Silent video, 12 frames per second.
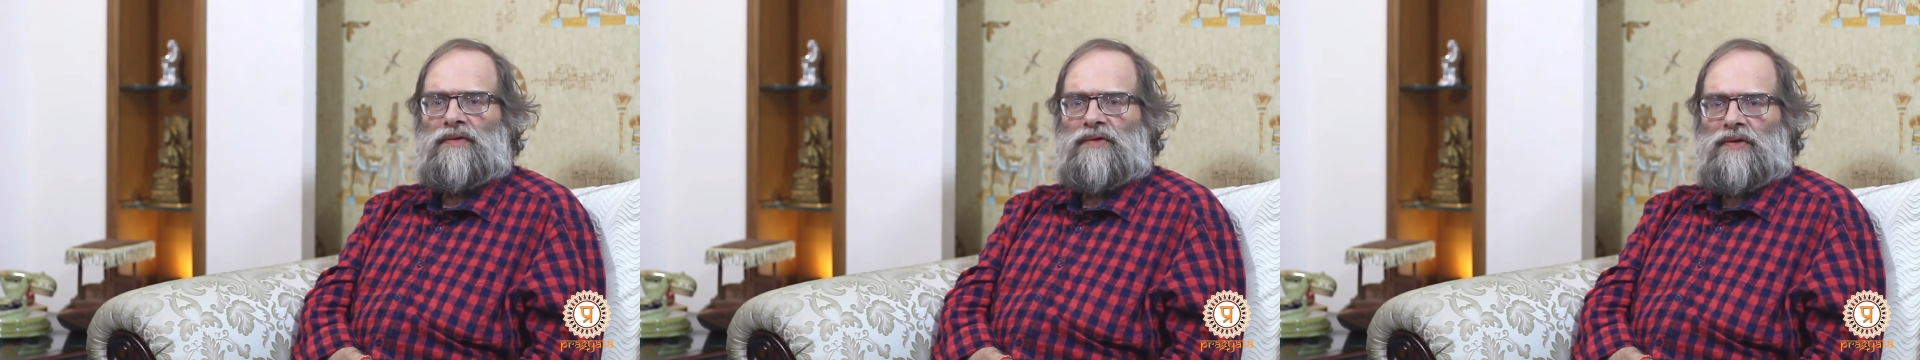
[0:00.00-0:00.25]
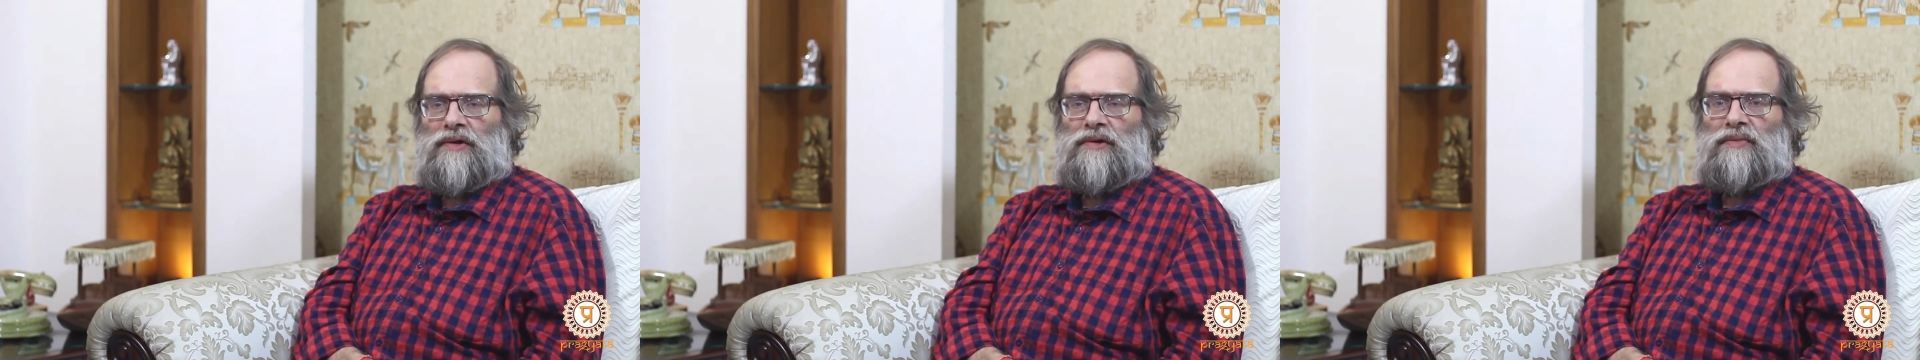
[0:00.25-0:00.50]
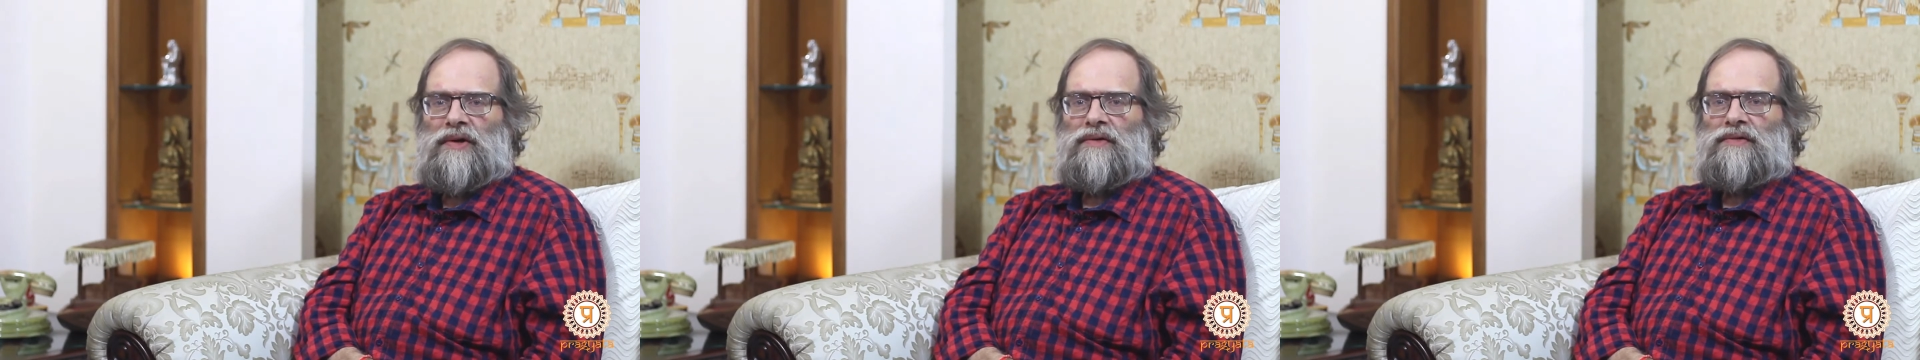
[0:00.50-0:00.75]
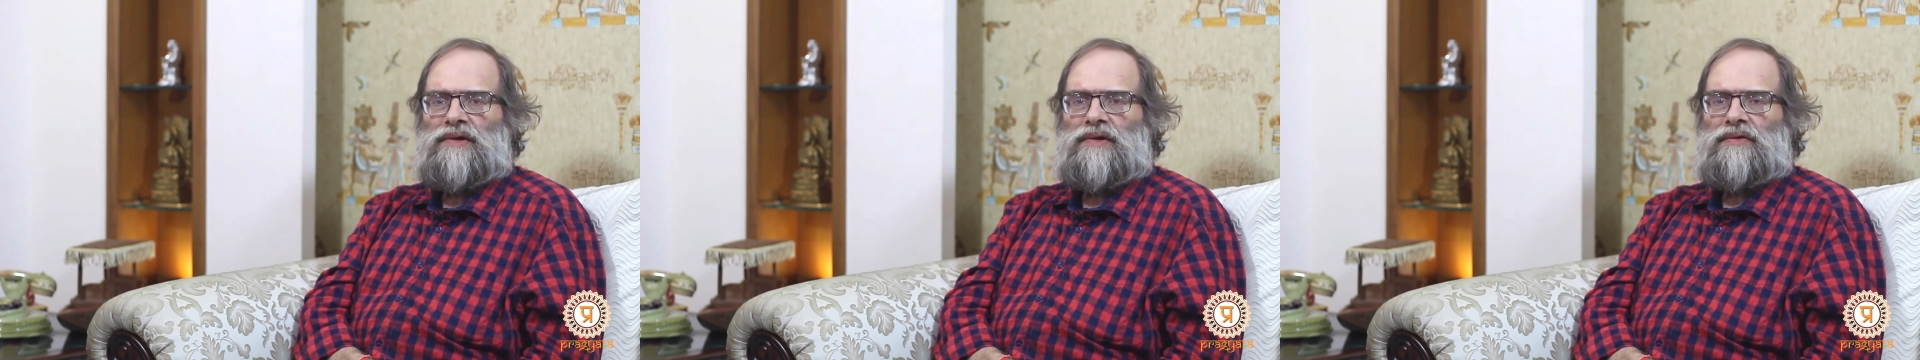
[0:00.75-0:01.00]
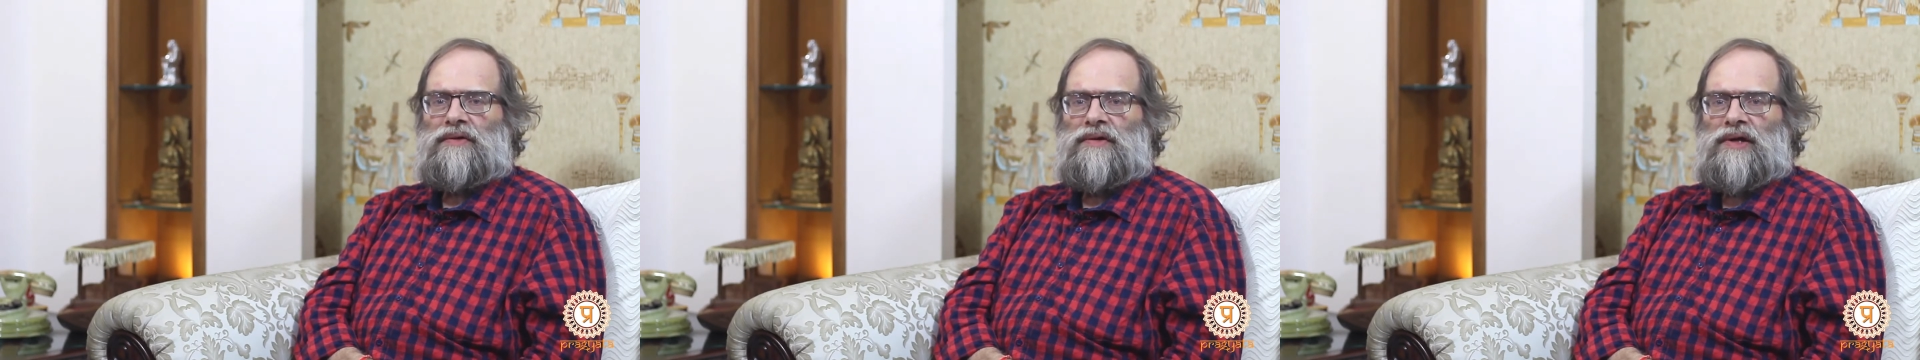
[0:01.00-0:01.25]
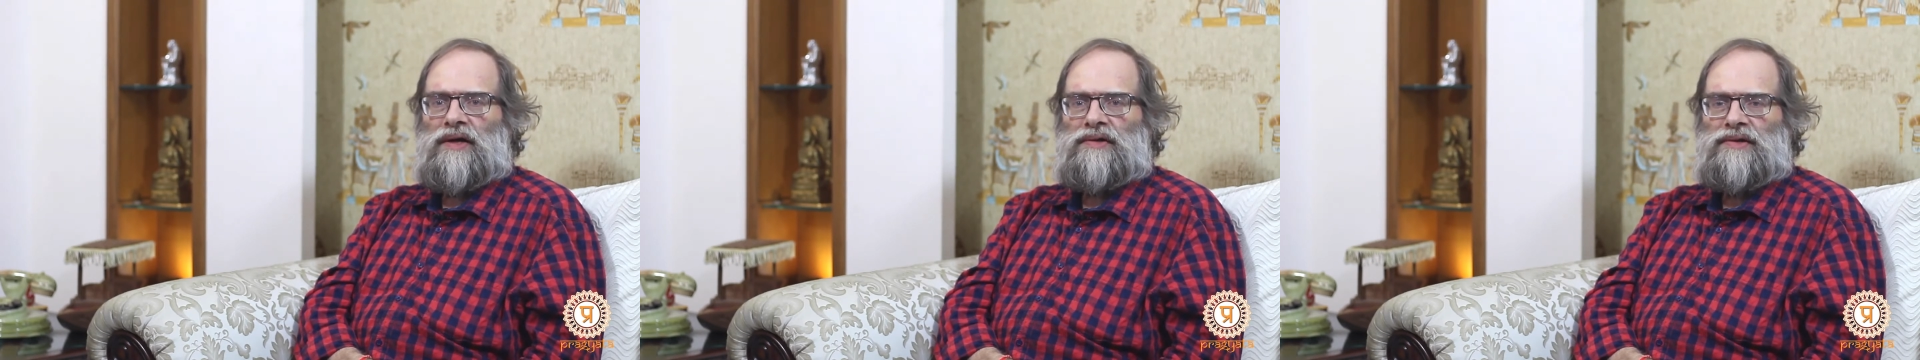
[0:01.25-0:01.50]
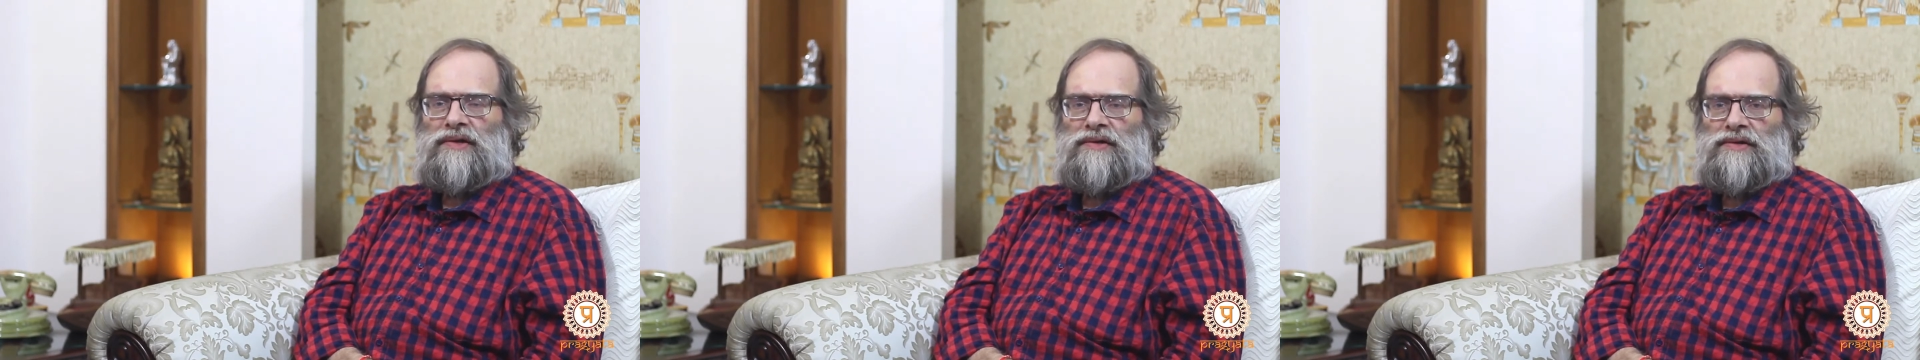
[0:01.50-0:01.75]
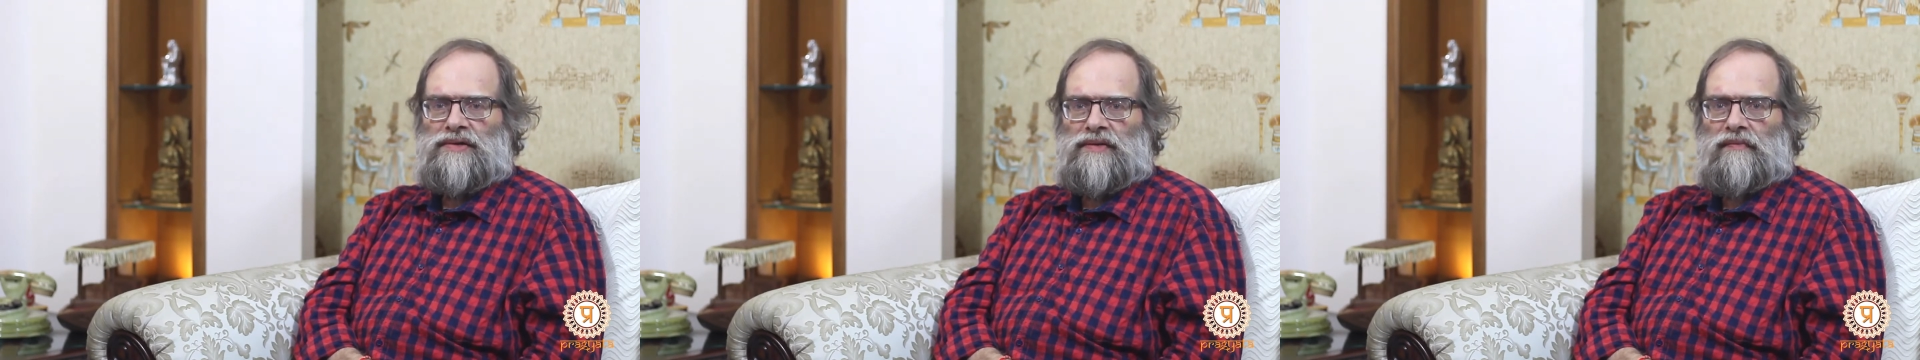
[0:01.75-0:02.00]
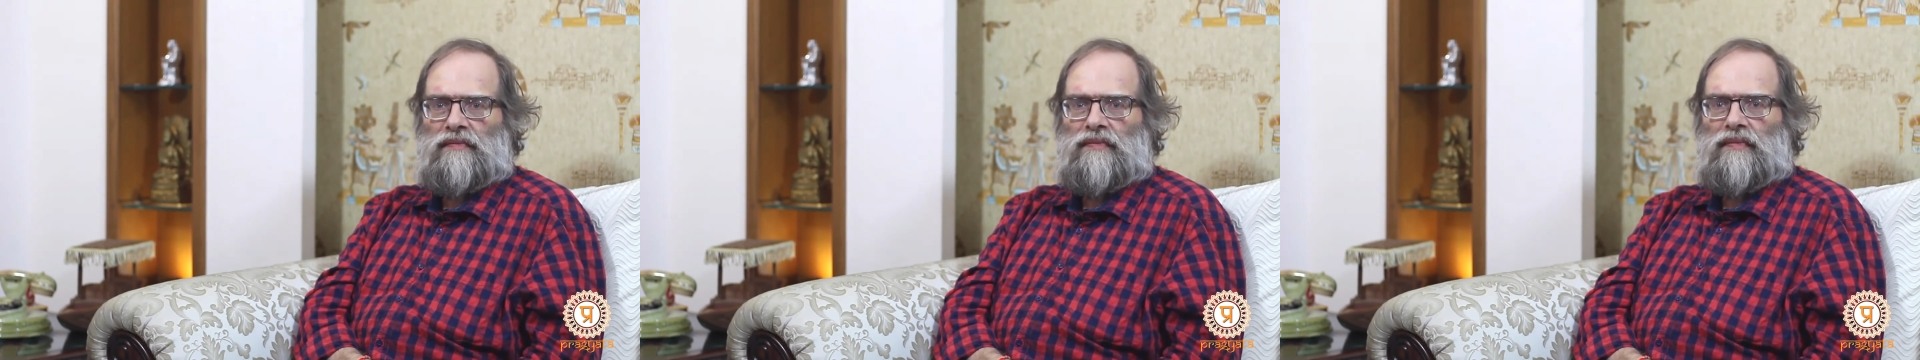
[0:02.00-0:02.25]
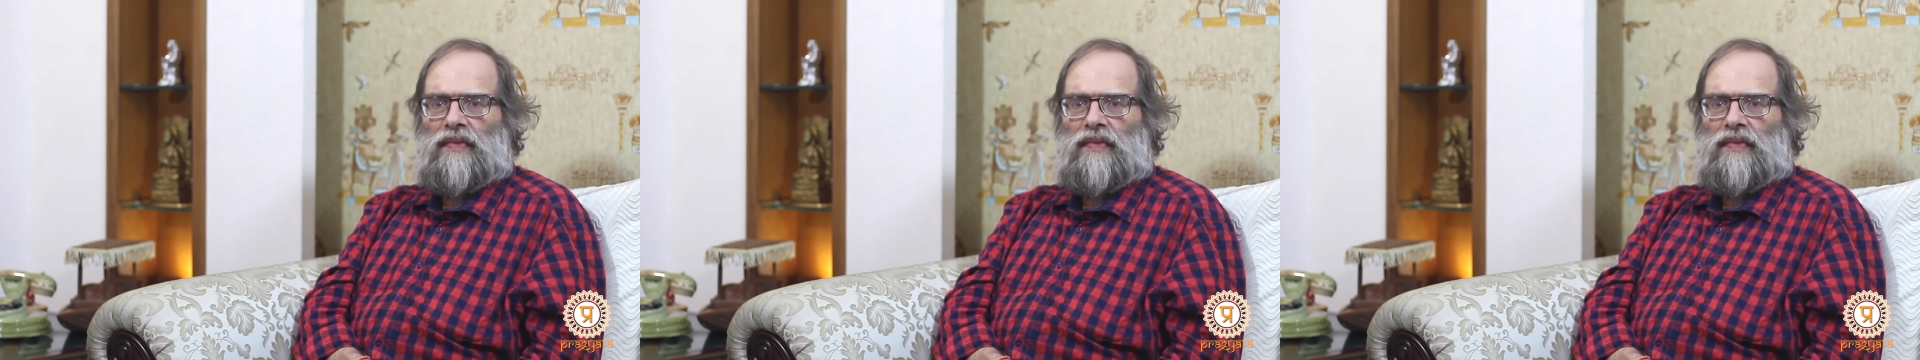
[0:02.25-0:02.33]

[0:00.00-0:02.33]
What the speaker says: talk about decolonization